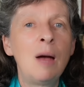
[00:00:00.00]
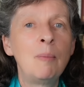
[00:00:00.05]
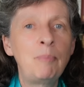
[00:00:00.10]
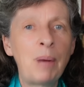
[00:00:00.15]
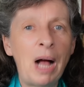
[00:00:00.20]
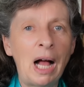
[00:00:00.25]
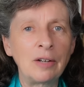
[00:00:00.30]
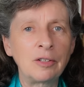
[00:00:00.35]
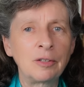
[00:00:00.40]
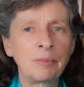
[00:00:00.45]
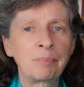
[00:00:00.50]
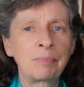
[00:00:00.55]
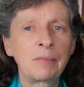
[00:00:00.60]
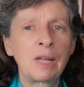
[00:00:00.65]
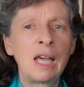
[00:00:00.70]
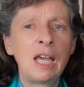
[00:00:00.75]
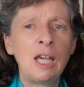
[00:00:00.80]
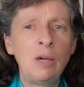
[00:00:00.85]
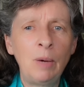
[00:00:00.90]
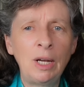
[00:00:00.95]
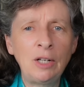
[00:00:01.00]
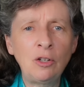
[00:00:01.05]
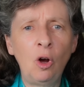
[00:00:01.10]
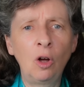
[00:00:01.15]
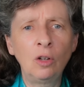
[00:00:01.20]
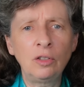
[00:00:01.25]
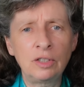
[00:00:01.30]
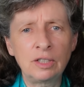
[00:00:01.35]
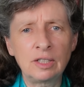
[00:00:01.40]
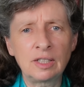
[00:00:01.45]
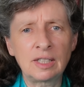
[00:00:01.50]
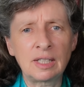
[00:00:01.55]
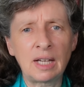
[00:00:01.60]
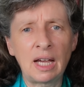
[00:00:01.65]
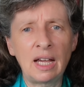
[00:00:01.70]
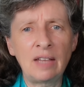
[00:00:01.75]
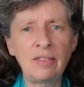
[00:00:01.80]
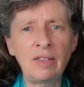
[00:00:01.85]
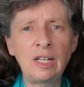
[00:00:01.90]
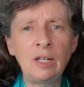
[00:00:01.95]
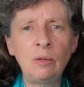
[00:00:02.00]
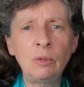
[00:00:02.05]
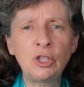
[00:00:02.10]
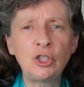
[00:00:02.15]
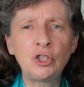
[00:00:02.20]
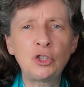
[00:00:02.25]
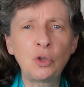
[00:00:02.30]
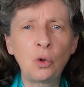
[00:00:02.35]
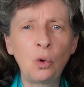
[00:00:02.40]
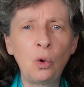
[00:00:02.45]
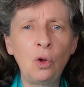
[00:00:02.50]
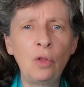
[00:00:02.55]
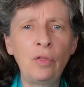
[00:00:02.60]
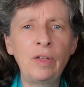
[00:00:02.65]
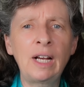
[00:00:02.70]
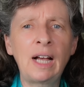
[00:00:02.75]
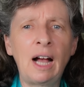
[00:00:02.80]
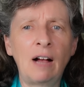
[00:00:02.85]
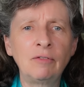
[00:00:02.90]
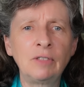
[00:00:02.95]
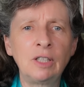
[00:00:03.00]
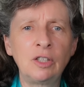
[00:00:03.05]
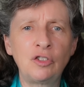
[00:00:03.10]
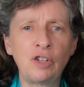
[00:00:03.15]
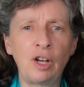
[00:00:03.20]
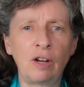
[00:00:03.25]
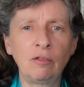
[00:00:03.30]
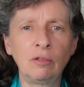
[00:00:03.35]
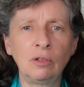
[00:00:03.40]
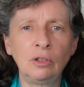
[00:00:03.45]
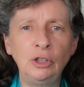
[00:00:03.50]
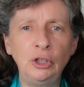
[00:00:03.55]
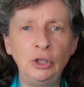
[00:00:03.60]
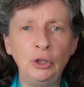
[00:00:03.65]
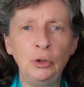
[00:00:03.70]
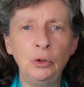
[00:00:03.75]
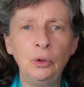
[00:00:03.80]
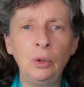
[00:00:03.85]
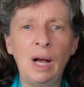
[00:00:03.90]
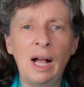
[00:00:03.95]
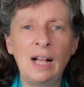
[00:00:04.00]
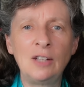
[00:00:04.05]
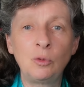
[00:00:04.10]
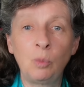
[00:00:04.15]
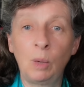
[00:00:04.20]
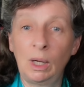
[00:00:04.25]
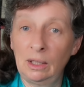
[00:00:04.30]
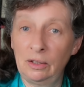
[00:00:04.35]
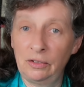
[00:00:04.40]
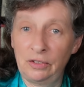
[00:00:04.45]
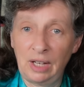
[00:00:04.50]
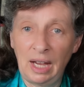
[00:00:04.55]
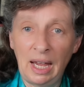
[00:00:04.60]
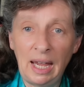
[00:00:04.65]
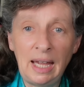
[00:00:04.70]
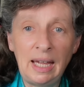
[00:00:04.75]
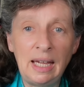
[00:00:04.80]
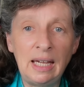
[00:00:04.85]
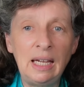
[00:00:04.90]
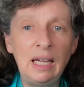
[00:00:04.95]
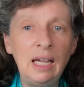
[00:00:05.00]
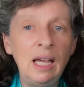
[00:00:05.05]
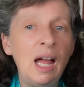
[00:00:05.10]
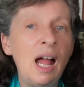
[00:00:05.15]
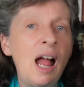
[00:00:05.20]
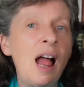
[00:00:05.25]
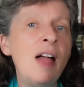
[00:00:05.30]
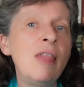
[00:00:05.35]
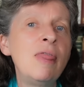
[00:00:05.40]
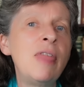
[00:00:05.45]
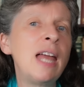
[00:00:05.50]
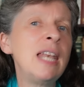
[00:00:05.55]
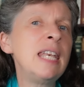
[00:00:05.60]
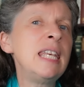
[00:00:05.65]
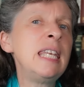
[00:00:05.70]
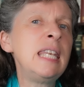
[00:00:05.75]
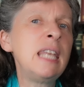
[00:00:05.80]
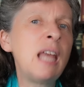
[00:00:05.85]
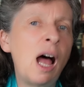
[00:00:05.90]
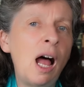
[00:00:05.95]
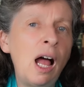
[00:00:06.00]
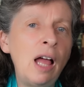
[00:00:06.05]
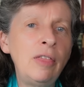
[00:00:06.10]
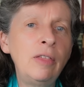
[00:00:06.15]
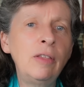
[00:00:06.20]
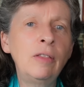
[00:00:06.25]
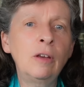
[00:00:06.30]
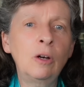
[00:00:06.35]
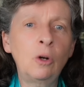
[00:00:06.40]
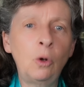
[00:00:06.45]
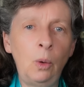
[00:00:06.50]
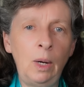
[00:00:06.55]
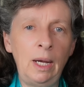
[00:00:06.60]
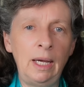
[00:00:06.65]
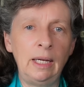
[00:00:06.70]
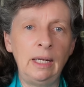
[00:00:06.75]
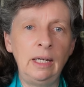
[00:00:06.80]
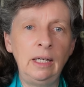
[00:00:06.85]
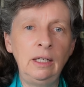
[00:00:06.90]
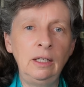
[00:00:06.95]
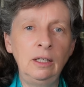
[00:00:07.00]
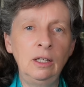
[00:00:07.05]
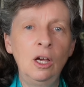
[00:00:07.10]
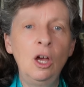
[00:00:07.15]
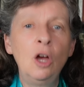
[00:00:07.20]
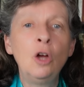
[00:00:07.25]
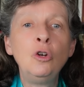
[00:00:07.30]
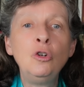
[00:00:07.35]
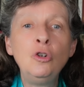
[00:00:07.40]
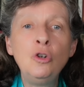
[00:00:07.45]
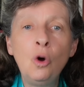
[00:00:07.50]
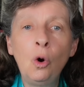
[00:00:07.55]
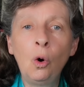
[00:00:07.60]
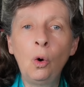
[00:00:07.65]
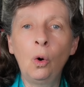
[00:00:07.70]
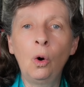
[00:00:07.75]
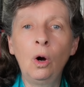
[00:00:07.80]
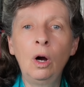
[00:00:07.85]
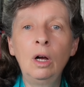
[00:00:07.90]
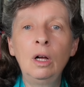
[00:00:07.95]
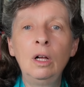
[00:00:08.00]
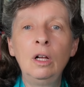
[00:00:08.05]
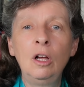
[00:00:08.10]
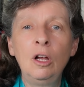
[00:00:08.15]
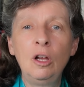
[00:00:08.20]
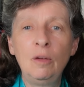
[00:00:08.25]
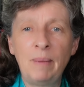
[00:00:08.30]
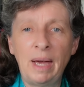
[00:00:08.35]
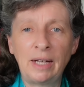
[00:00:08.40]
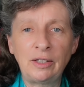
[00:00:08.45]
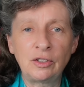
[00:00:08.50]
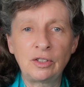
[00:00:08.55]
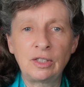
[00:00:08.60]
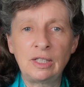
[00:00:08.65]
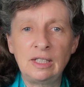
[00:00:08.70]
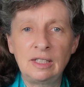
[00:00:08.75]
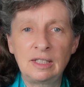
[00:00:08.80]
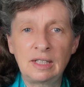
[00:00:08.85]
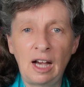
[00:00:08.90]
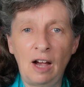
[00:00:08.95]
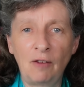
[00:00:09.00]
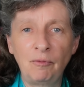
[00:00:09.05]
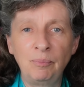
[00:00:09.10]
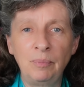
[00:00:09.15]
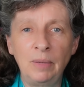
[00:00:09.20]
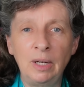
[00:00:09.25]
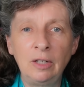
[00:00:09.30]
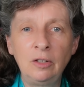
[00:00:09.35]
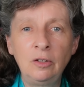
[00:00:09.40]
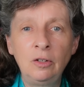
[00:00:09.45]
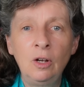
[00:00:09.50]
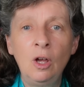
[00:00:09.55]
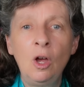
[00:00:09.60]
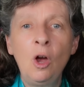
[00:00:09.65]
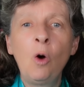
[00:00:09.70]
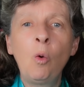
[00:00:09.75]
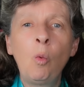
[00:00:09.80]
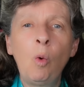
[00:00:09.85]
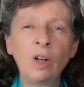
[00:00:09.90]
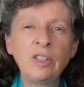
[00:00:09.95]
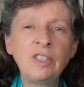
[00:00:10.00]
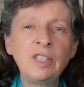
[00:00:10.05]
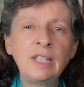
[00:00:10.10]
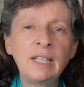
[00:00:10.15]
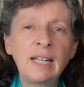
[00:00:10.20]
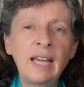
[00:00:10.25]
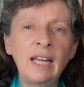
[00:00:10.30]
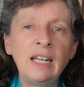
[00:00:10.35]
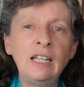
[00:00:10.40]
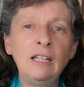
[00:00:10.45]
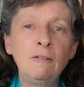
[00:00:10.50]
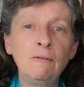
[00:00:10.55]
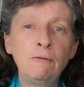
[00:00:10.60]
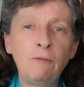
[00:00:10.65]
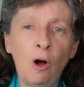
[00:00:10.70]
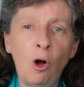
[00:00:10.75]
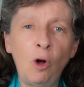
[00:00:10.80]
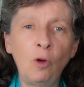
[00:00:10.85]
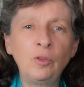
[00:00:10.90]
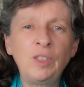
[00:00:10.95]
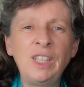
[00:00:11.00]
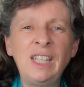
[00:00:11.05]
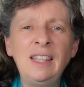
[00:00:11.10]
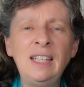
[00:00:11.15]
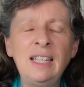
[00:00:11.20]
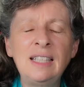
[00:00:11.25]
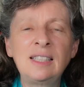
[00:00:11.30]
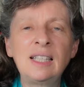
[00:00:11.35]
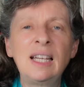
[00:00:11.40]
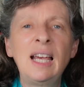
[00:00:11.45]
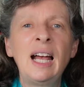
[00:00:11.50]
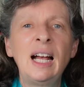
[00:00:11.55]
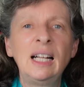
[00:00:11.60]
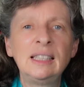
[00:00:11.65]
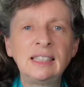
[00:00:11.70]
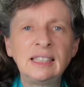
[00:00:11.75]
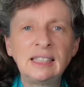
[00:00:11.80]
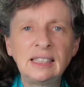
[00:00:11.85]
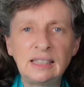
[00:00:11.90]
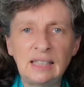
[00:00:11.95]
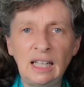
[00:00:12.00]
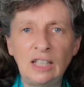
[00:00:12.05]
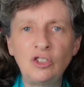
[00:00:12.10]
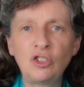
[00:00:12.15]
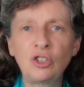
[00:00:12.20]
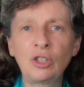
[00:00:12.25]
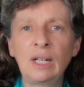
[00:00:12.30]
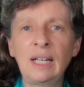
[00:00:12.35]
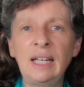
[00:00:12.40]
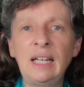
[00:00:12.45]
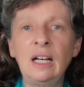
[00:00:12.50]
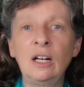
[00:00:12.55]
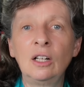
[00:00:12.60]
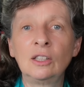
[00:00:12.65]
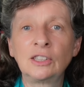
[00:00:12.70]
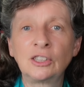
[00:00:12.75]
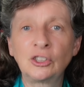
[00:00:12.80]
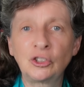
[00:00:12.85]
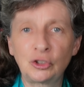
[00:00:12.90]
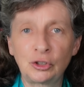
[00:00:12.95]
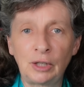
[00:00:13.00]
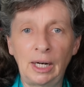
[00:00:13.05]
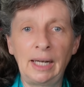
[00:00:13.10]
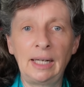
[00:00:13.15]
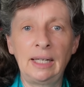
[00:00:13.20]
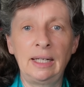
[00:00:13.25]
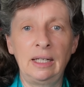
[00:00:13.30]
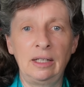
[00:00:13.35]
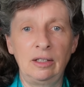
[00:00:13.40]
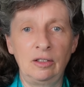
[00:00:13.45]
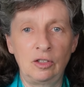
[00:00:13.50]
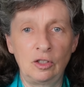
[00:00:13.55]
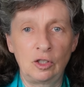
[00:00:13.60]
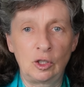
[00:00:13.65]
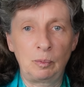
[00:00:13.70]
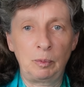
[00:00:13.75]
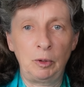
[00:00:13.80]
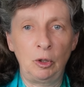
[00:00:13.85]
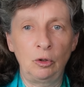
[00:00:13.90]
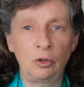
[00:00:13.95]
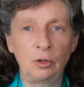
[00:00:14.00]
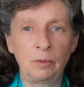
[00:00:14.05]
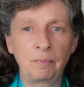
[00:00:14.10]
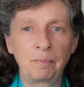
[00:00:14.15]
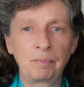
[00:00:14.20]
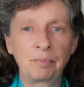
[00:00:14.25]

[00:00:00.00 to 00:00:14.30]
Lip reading: But he went on to say that he was sure the Governor-General knew, as well as he, that neither the Queen nor Her Majesty's government wanted to get involved in this essentially Australian dispute.